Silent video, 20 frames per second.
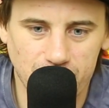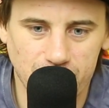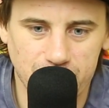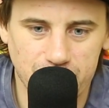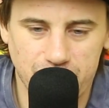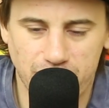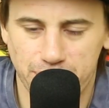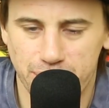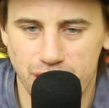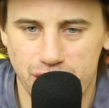
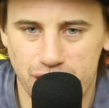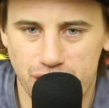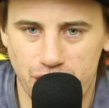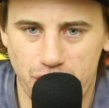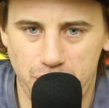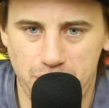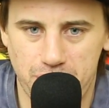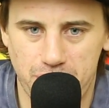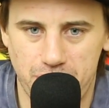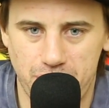something
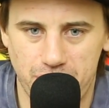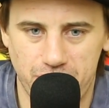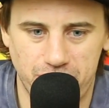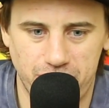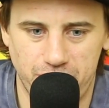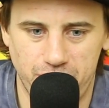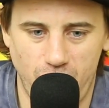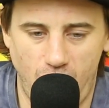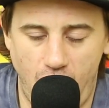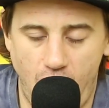so
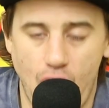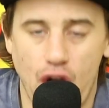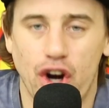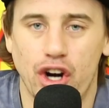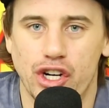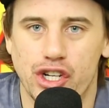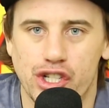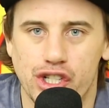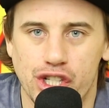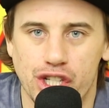
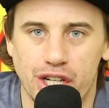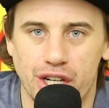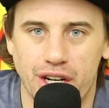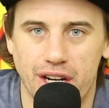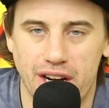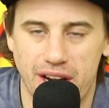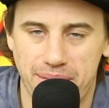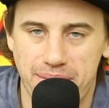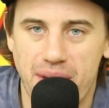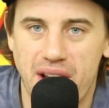harsh
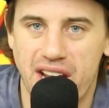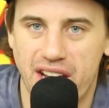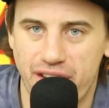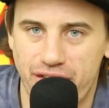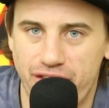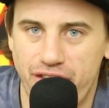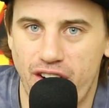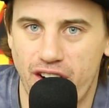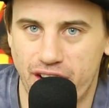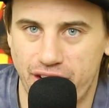and make
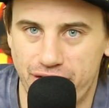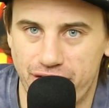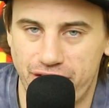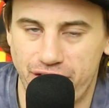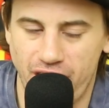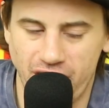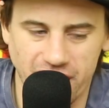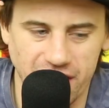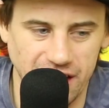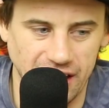it fucking
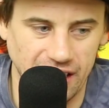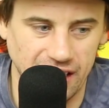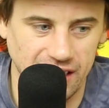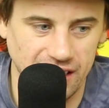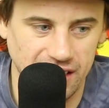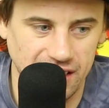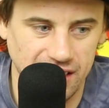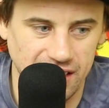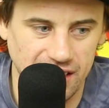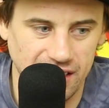funny?
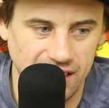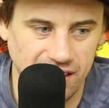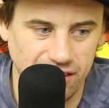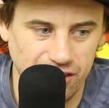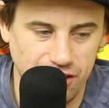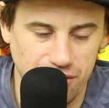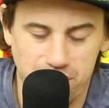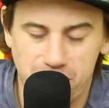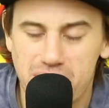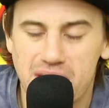
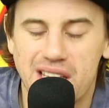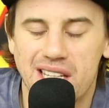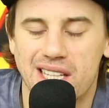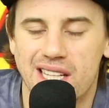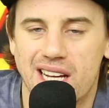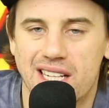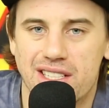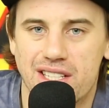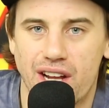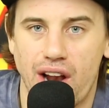To me,
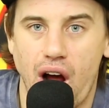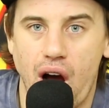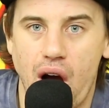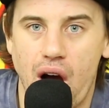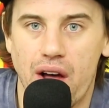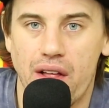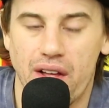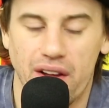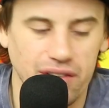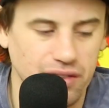that's an
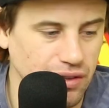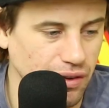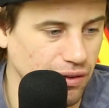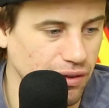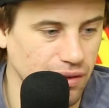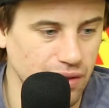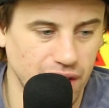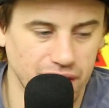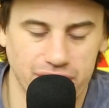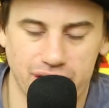
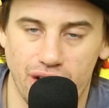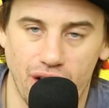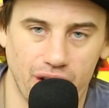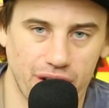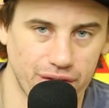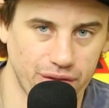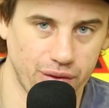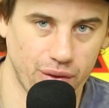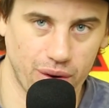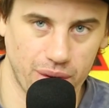
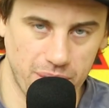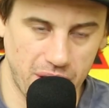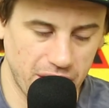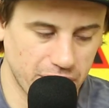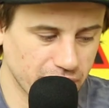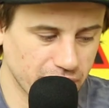art form. I